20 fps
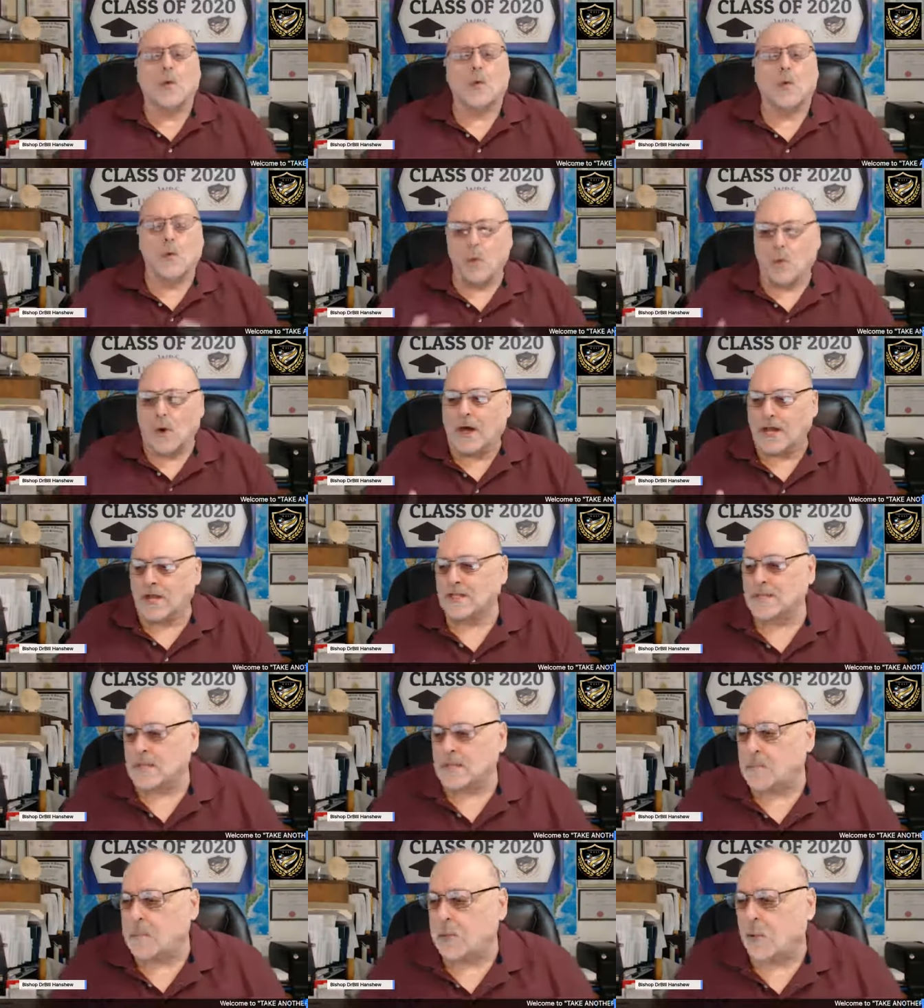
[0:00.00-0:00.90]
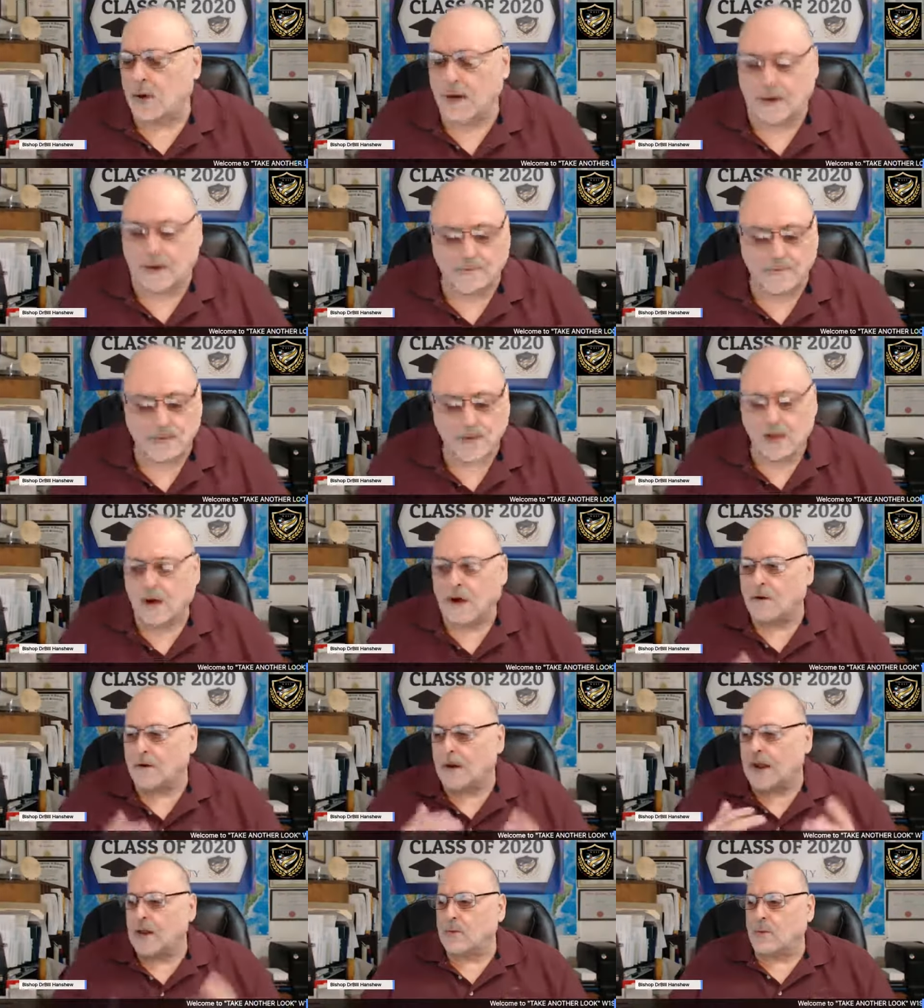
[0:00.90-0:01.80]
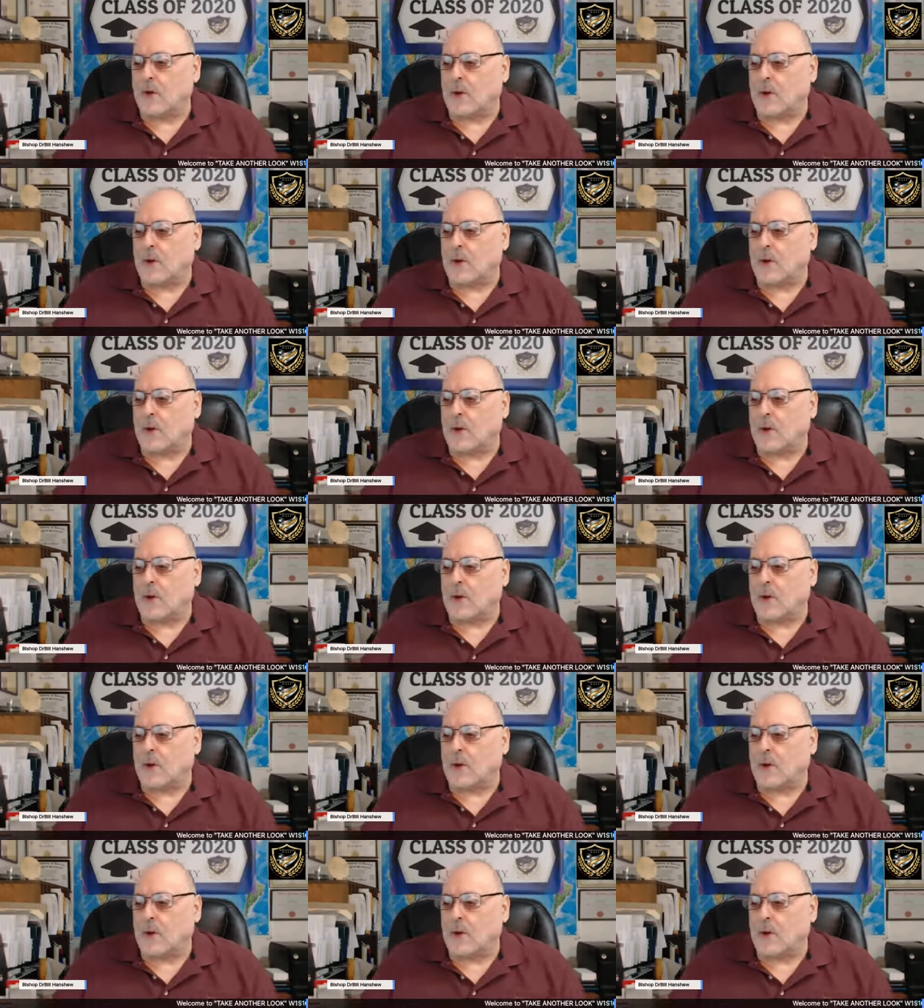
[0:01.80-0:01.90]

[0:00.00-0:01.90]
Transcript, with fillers: What is the point? All right.